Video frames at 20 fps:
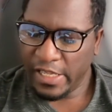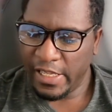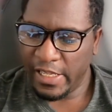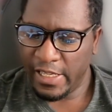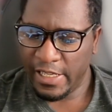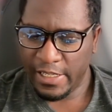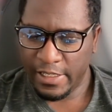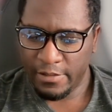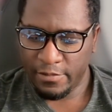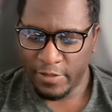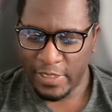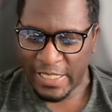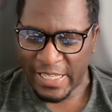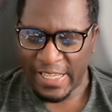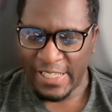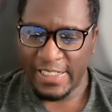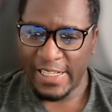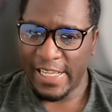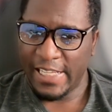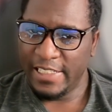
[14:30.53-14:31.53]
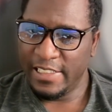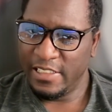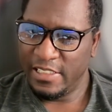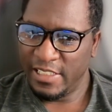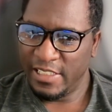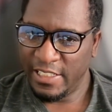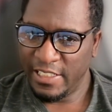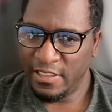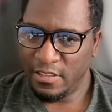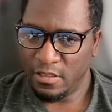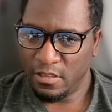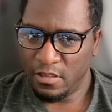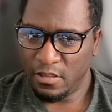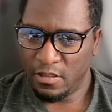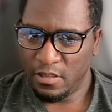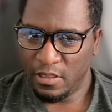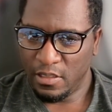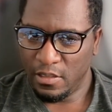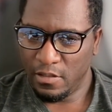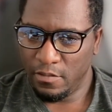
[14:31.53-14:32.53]
And we got a teaser
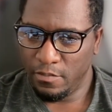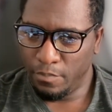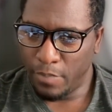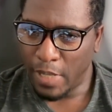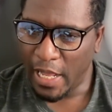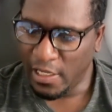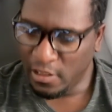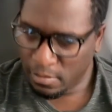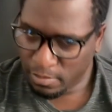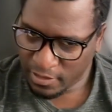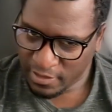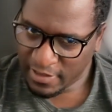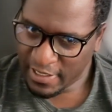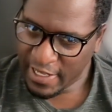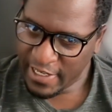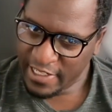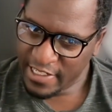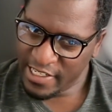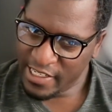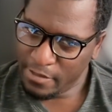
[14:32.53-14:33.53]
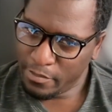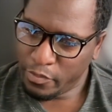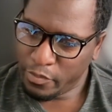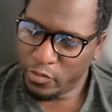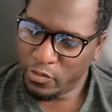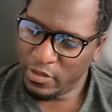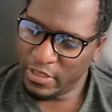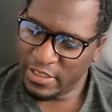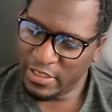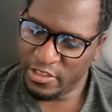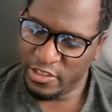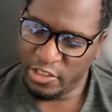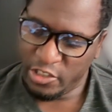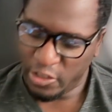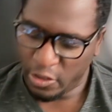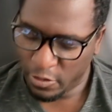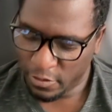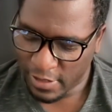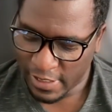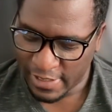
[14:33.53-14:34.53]
of possibly Lady Deadpool. They just
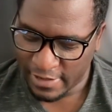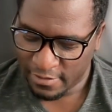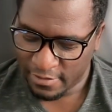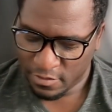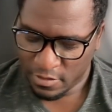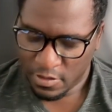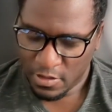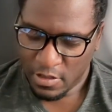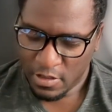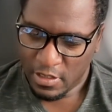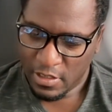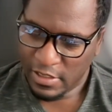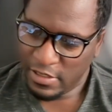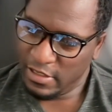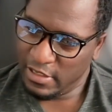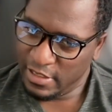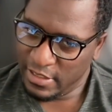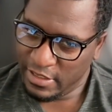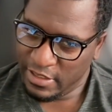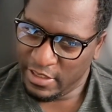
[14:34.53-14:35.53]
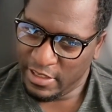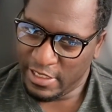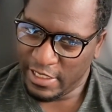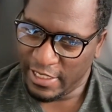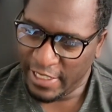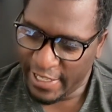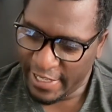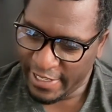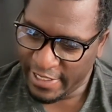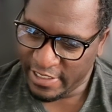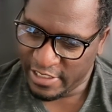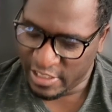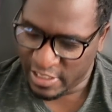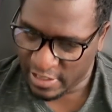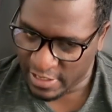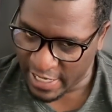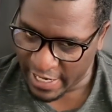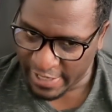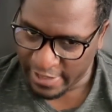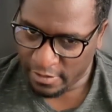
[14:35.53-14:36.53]
showed like the legs
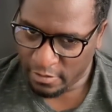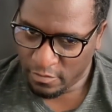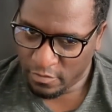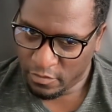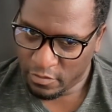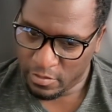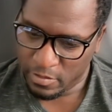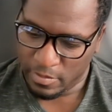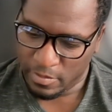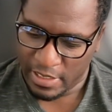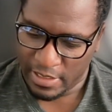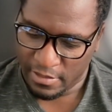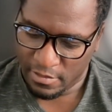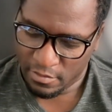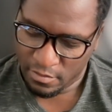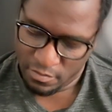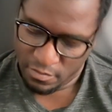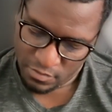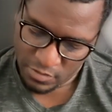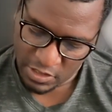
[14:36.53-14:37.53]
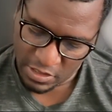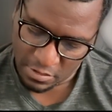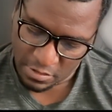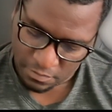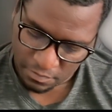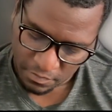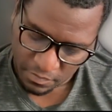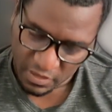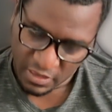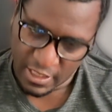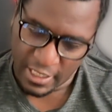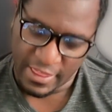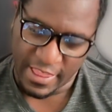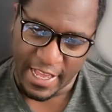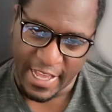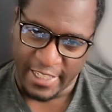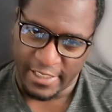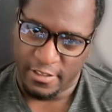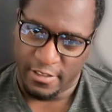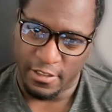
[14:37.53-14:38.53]
down from like, the
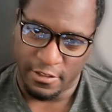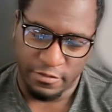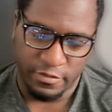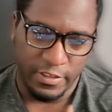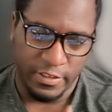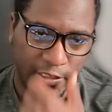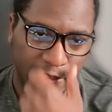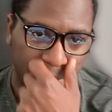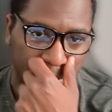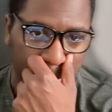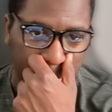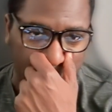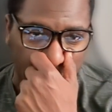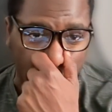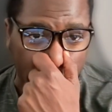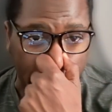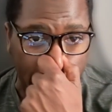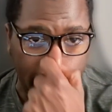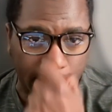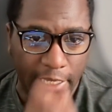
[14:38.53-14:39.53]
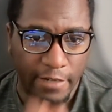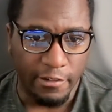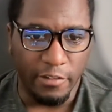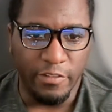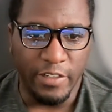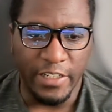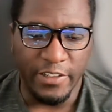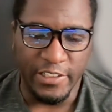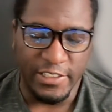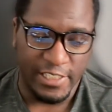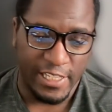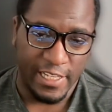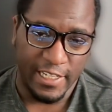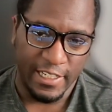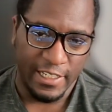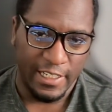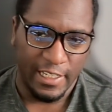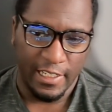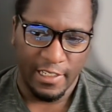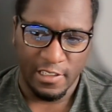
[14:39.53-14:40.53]
thighs to the feet. And they were very
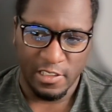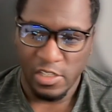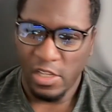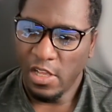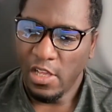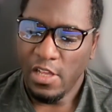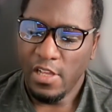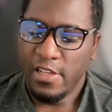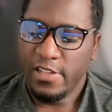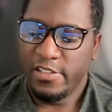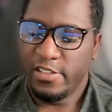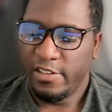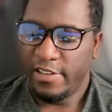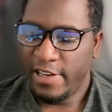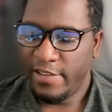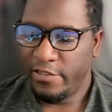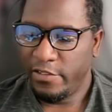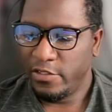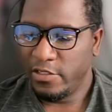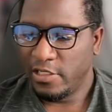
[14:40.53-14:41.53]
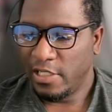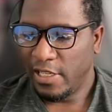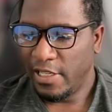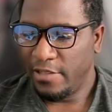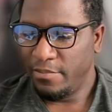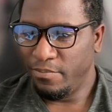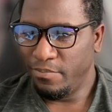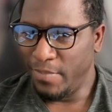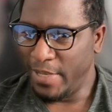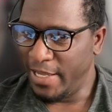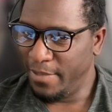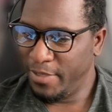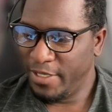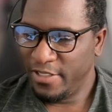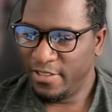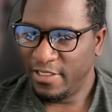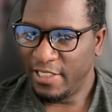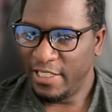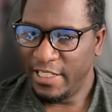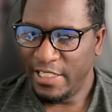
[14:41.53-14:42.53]
skinny legs. So everyone's like, maybe
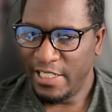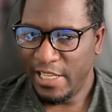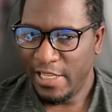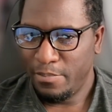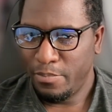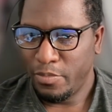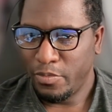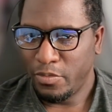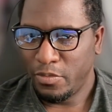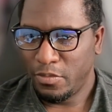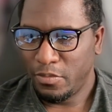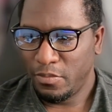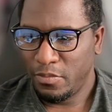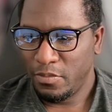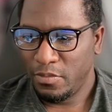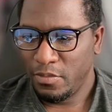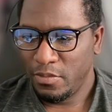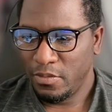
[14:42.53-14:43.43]
it's Lady Deadpool.